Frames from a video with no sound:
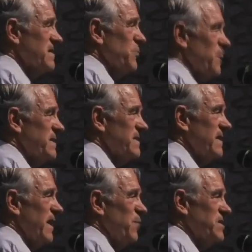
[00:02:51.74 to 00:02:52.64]
is the reason
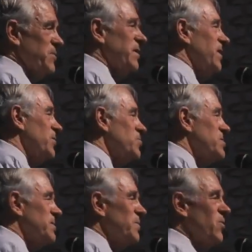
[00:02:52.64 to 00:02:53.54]
that we sort of
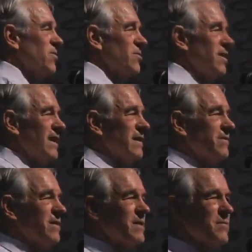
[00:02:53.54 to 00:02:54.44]
lose the moral high
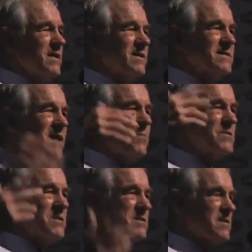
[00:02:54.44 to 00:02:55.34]
ground, because the
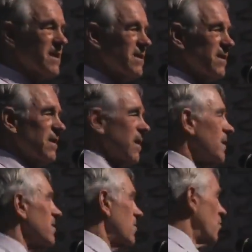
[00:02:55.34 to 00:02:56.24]
opposition said,
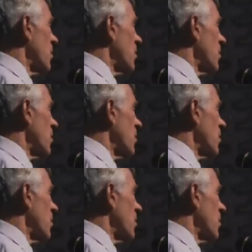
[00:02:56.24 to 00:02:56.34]
oh,